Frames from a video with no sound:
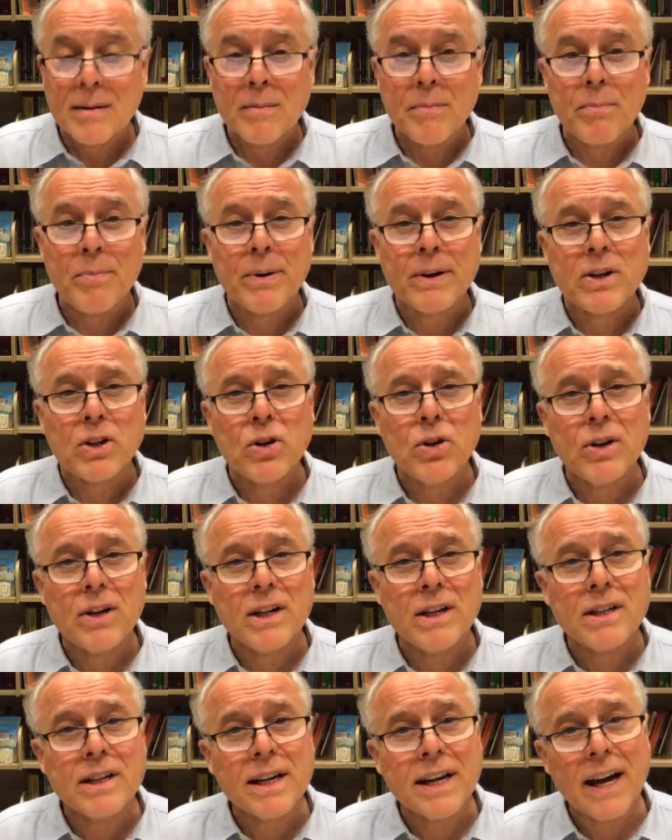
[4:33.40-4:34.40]
but
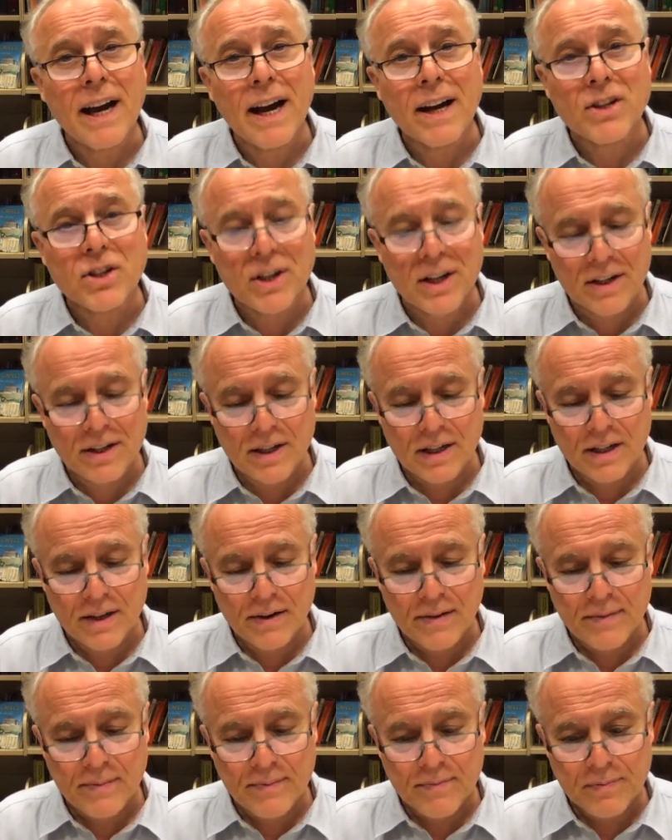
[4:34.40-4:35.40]
couldn't catch it.
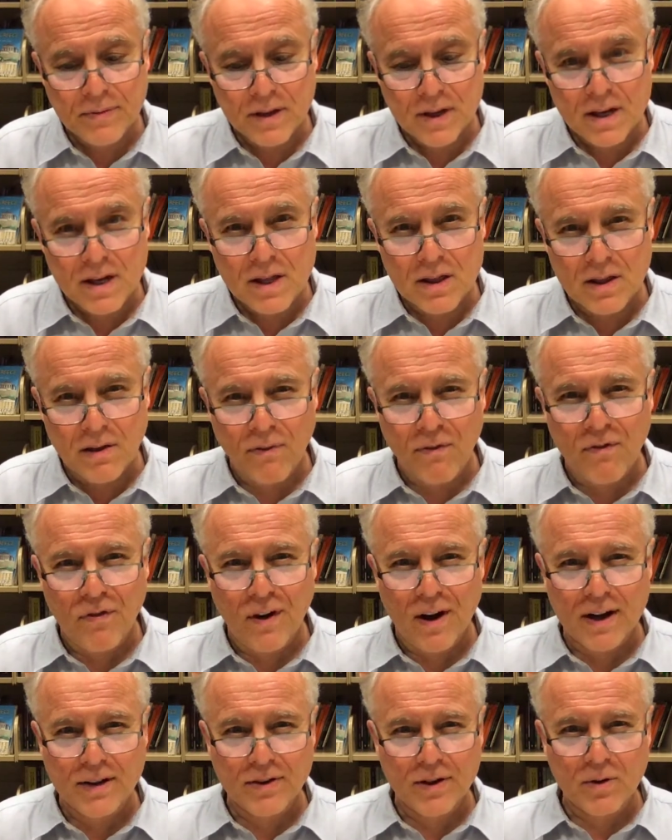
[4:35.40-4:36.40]
The
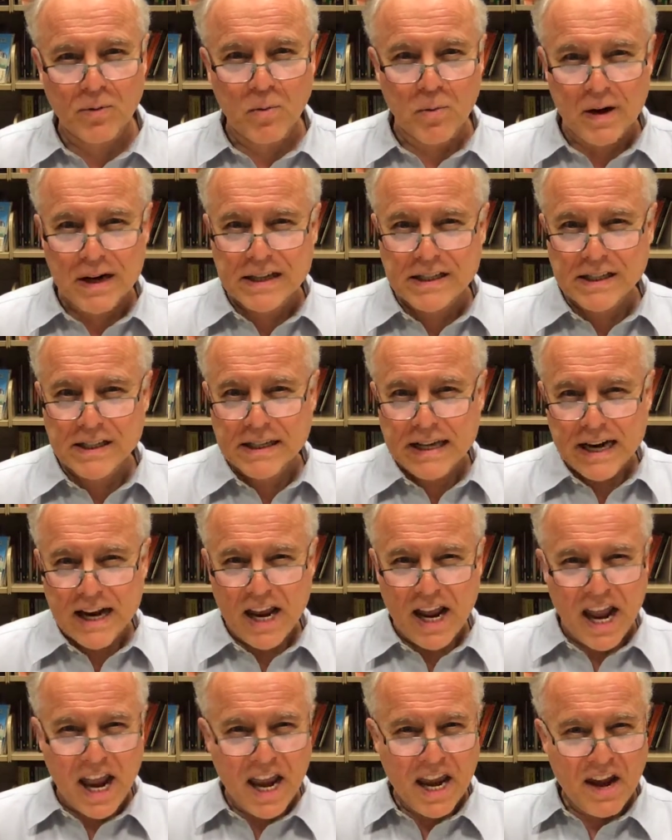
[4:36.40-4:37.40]
father was
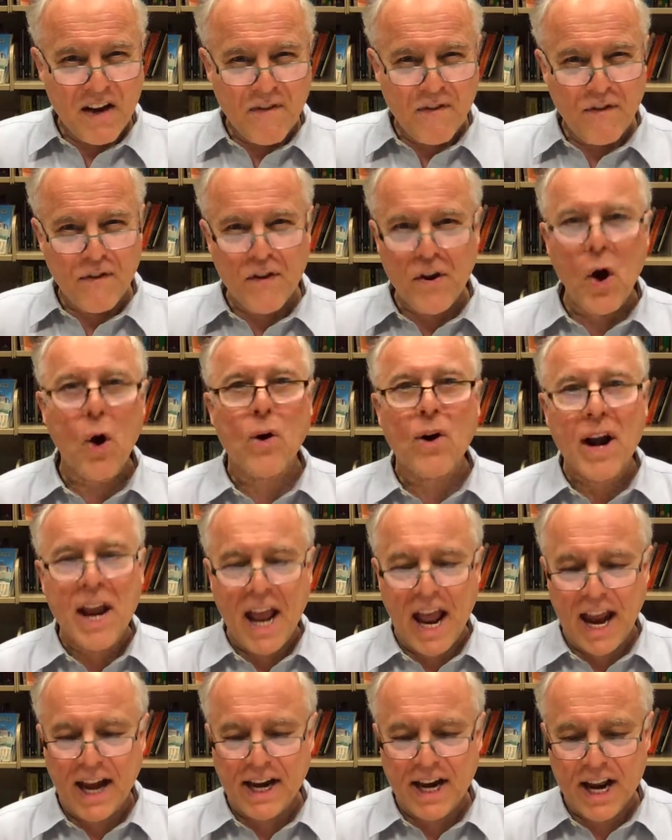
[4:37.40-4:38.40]

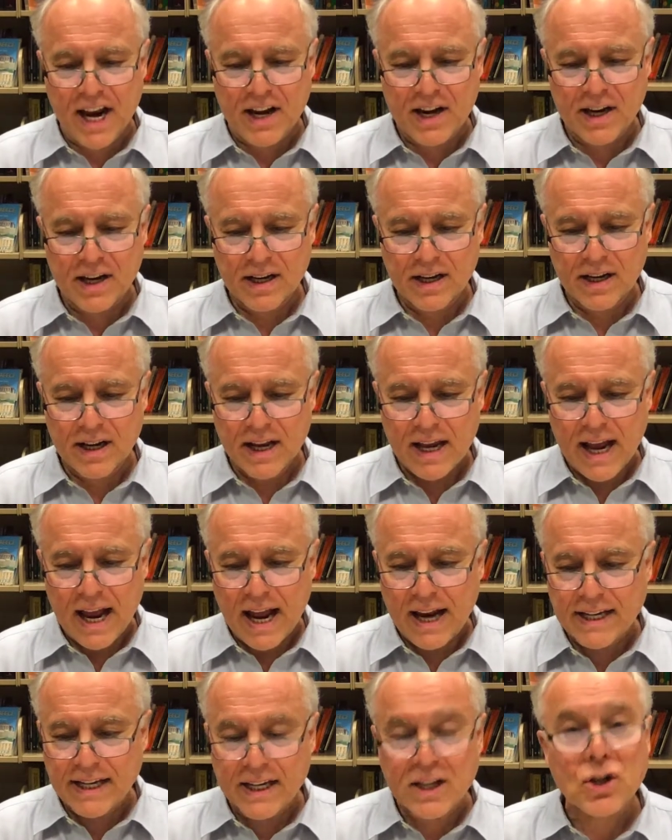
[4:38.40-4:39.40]
infuriated,
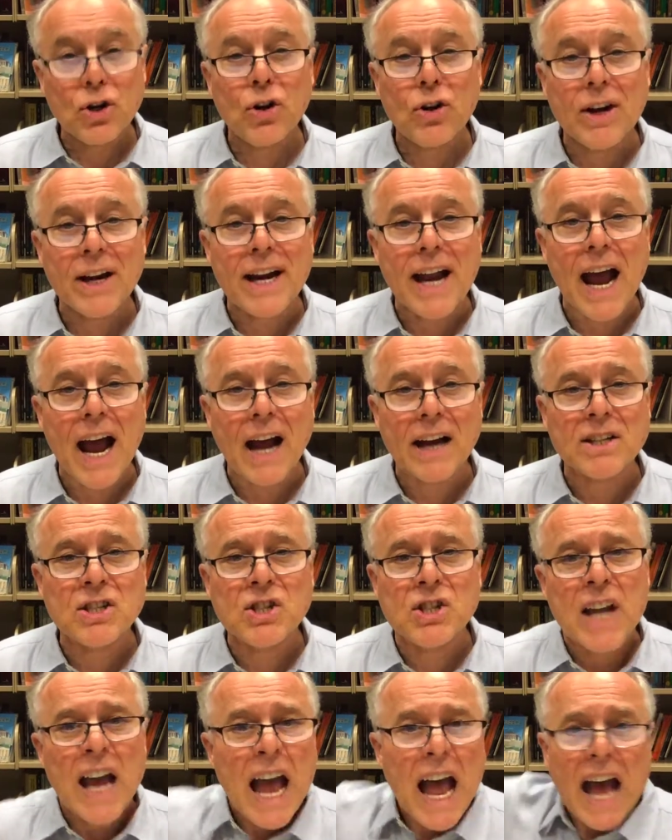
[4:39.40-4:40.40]
and he took an
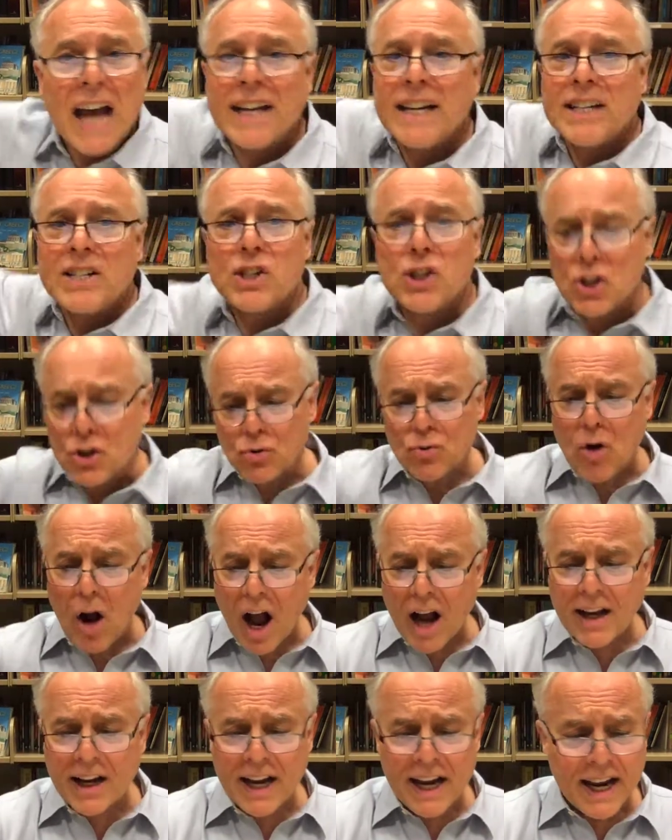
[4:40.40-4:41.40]
axe, and he
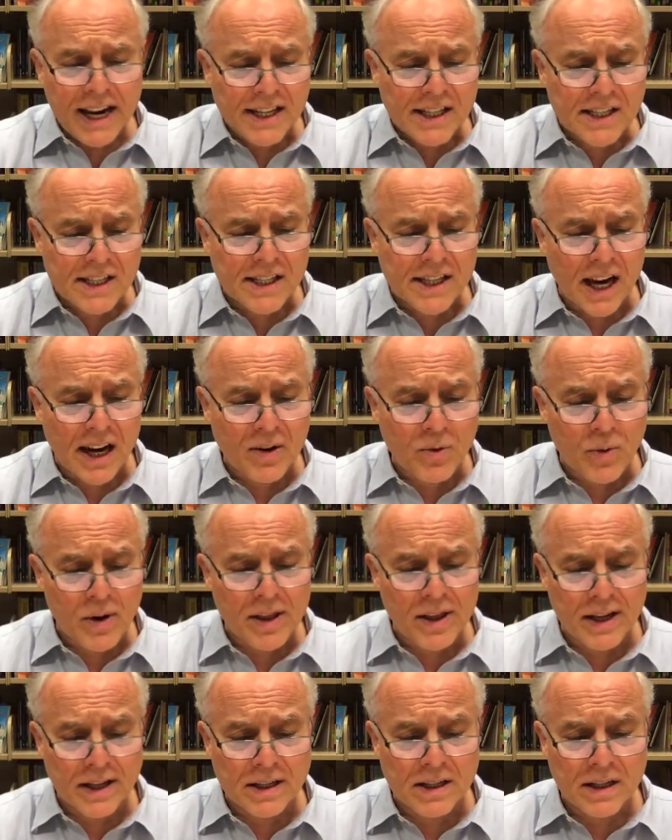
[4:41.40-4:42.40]
struck his son with
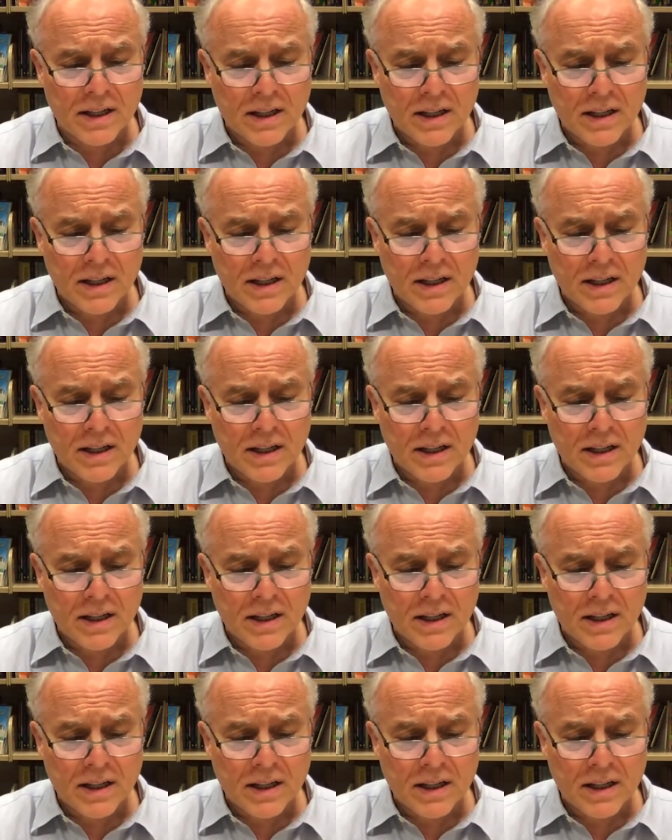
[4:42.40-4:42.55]
it.